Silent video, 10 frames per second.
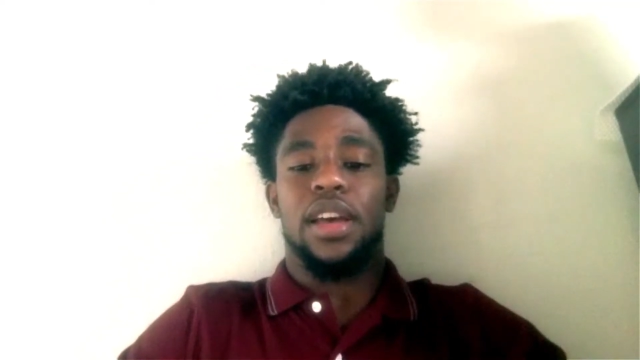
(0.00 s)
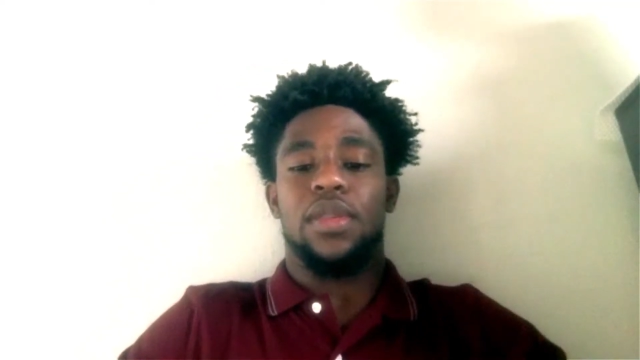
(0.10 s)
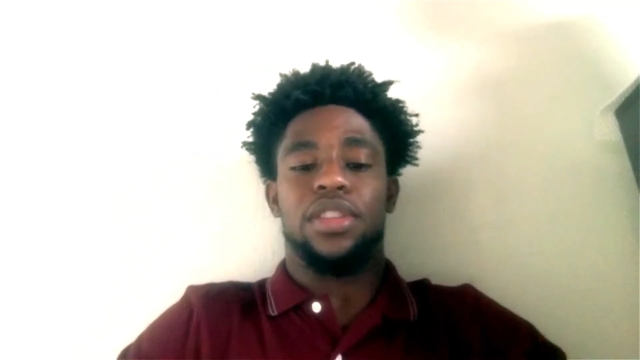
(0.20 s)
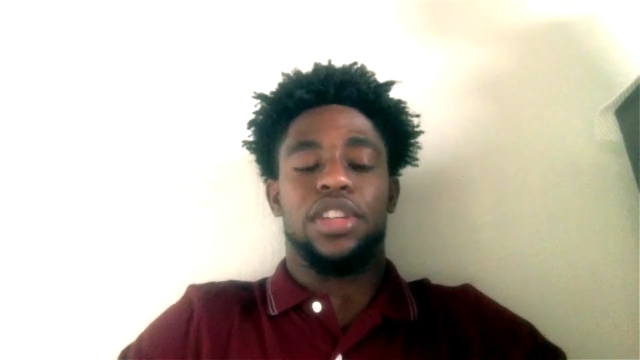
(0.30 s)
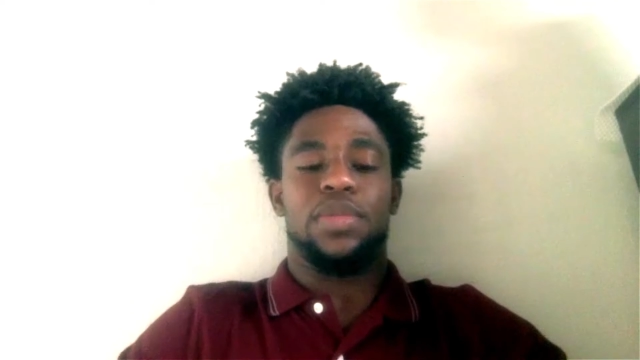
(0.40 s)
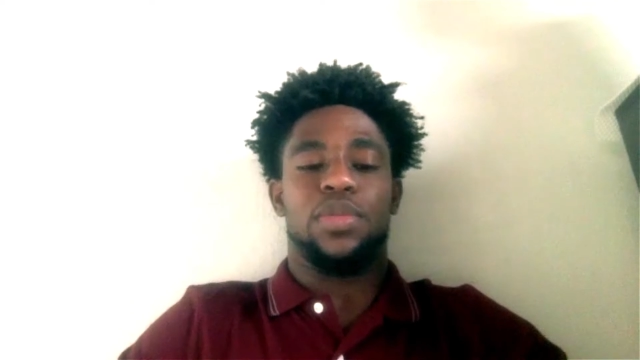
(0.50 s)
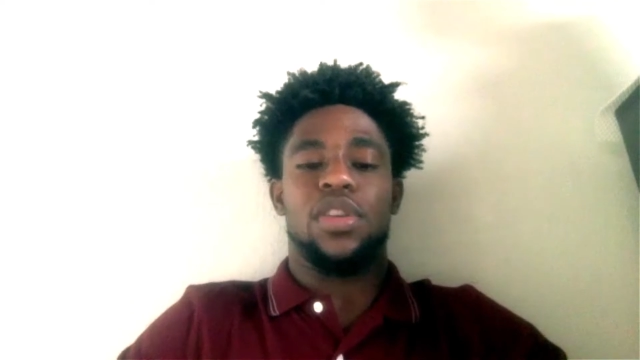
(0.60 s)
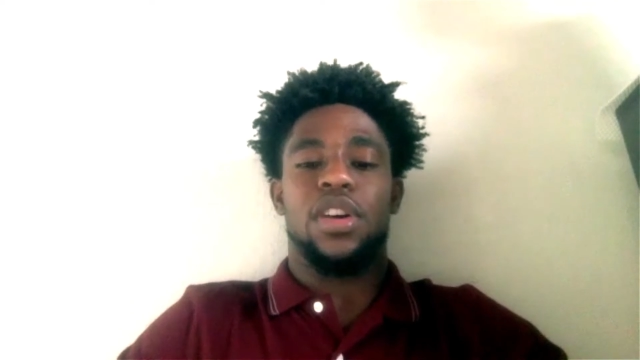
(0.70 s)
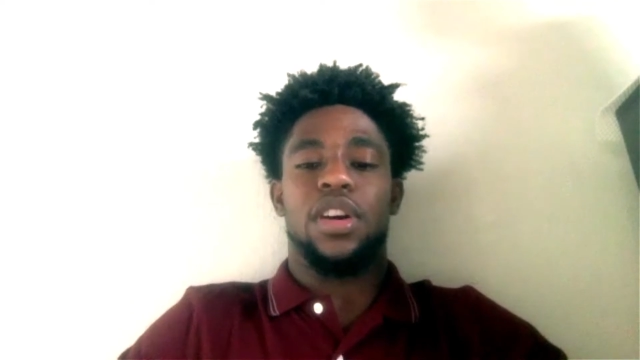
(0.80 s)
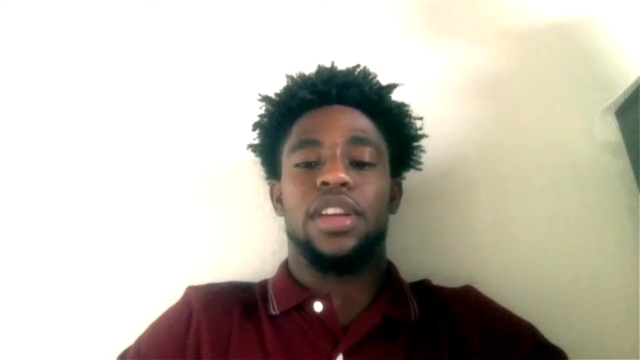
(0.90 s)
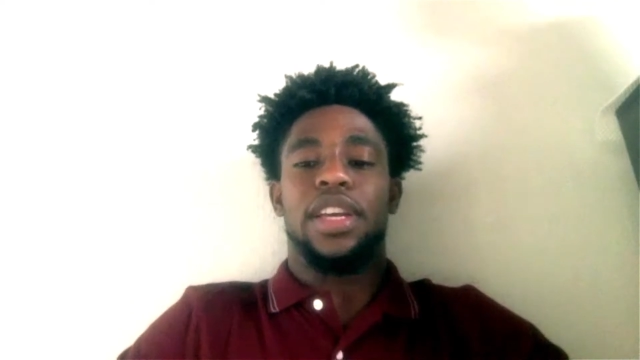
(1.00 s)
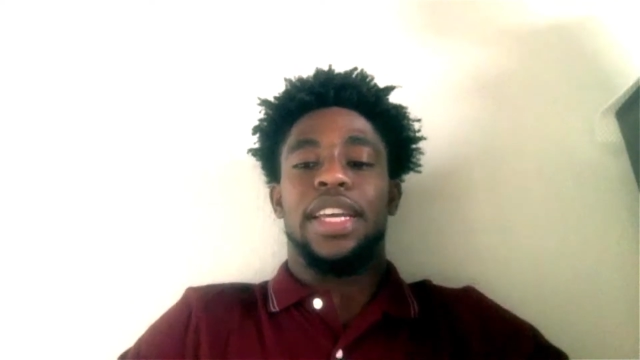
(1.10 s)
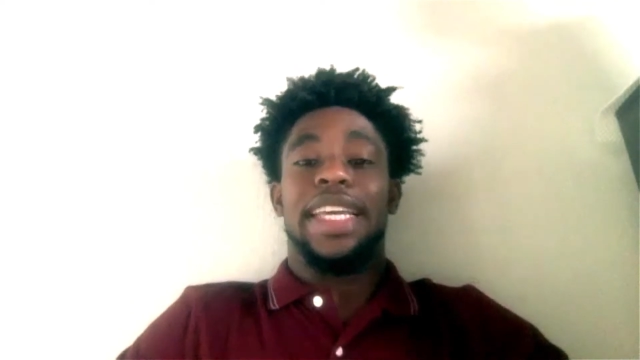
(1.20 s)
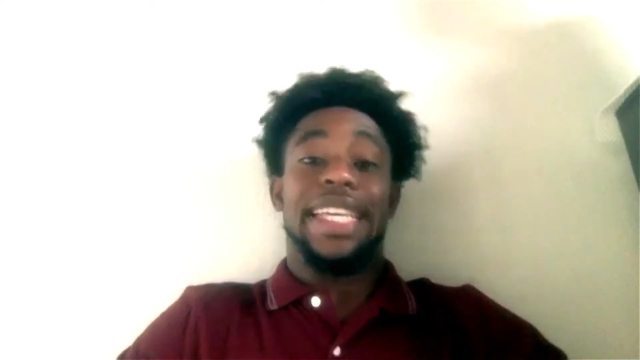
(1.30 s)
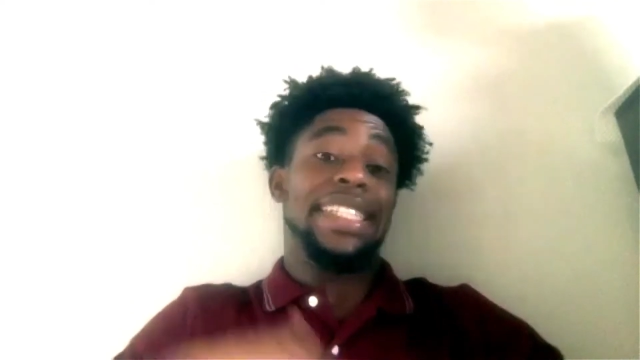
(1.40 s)
I want to touch more on
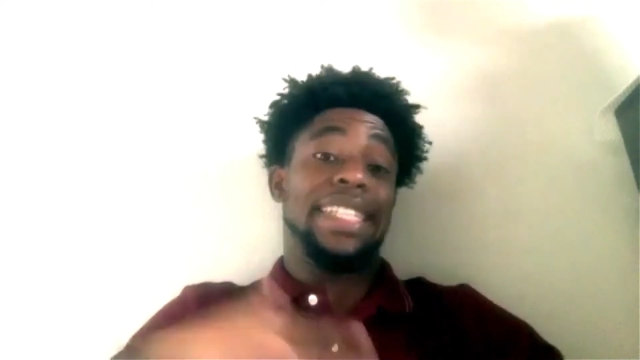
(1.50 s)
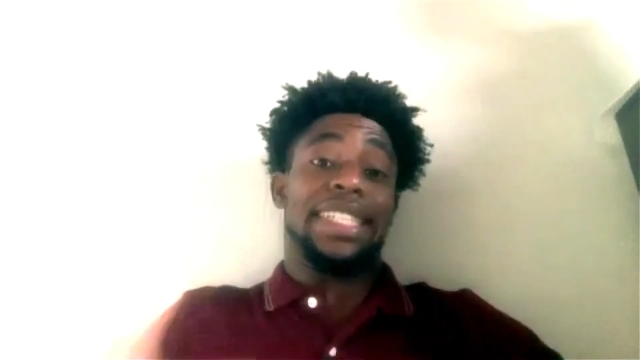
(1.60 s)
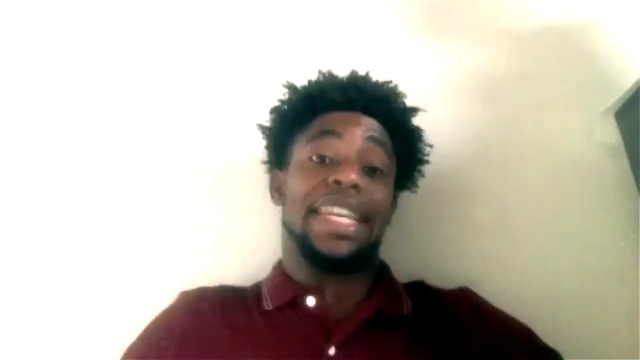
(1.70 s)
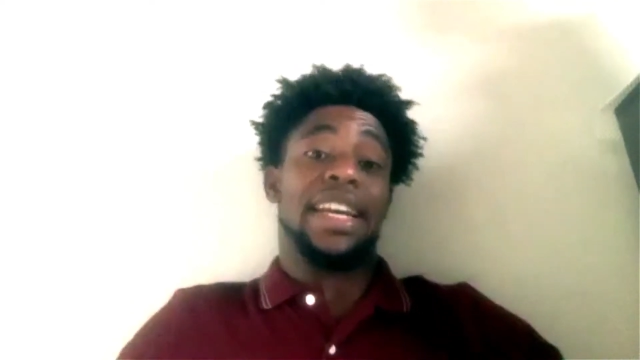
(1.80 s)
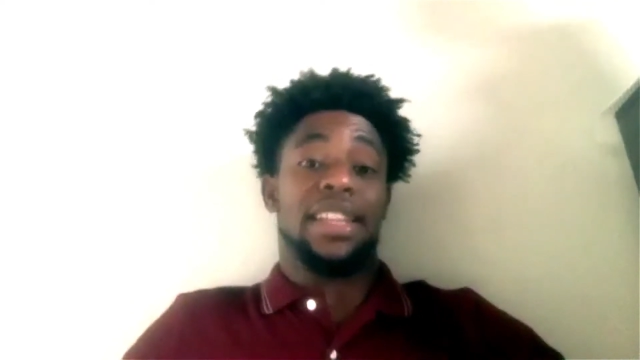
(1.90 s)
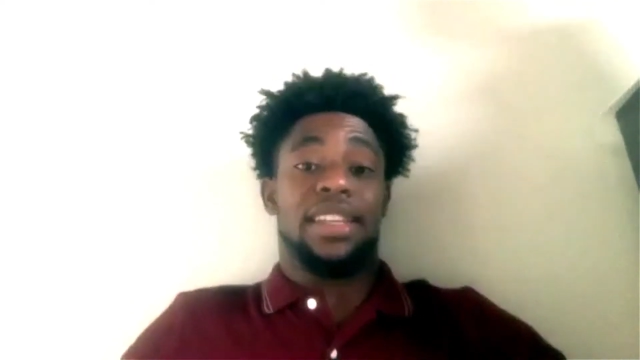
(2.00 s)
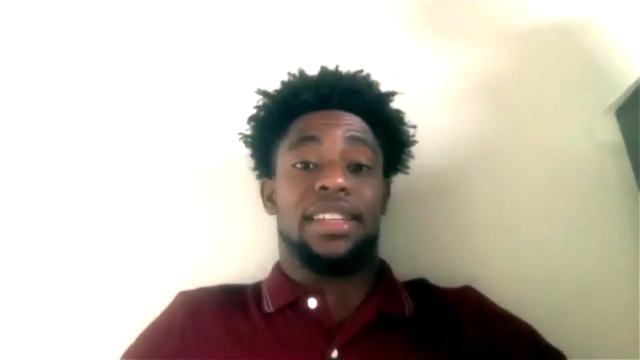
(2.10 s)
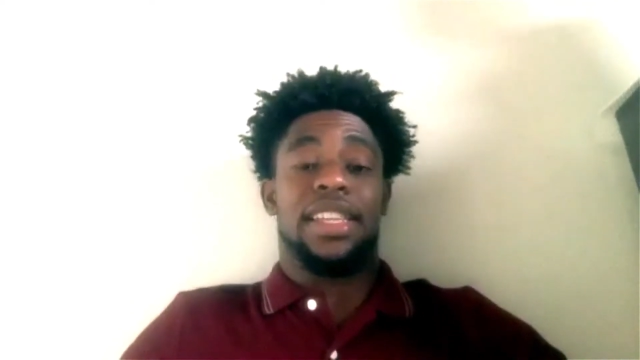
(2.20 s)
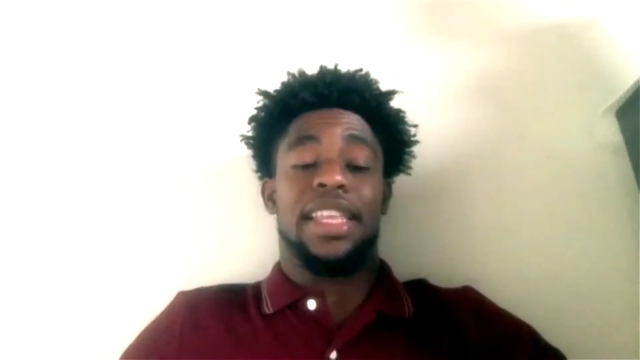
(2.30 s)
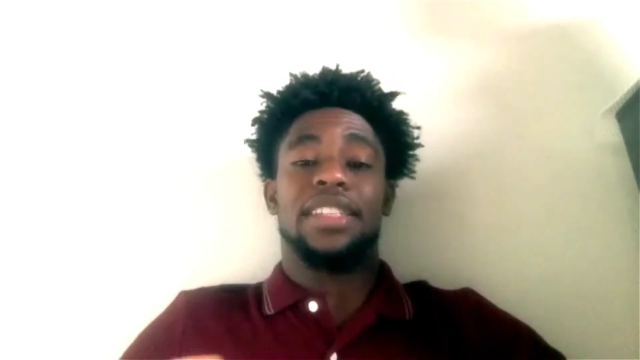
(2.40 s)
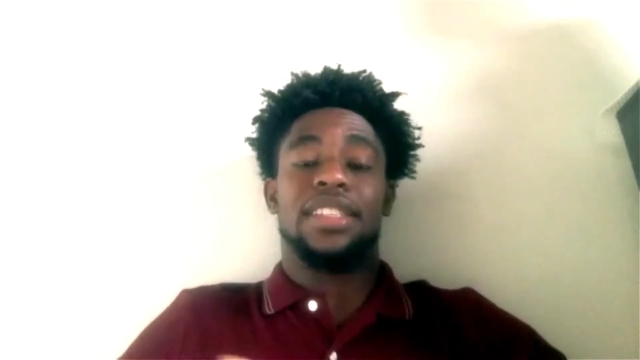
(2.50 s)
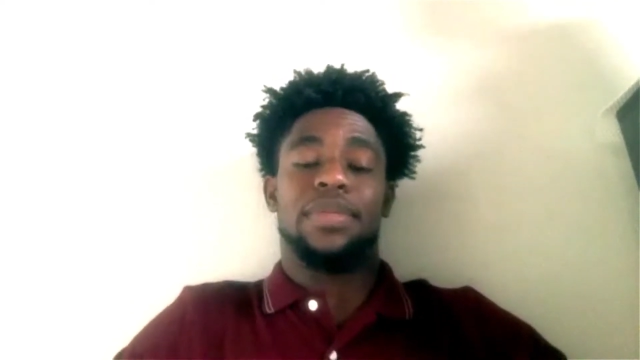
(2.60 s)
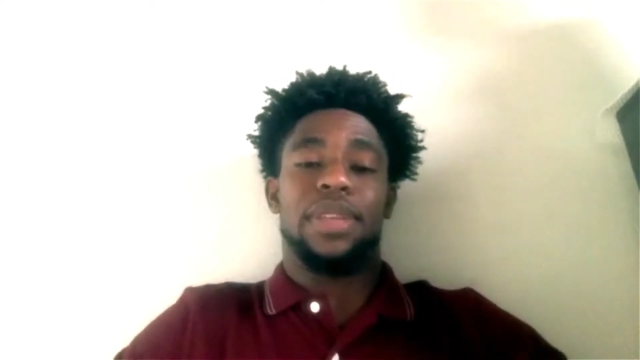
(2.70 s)
is anxiety. And that's something